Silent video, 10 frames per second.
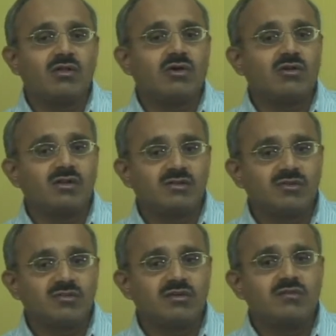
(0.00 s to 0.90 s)
or
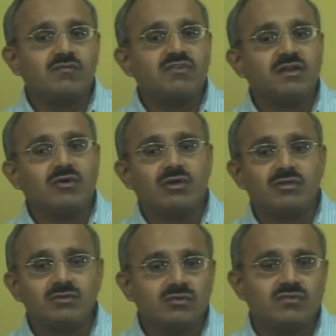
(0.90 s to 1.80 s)
exhausted visiting all
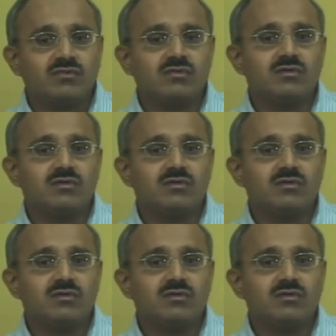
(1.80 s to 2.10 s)
the nodes.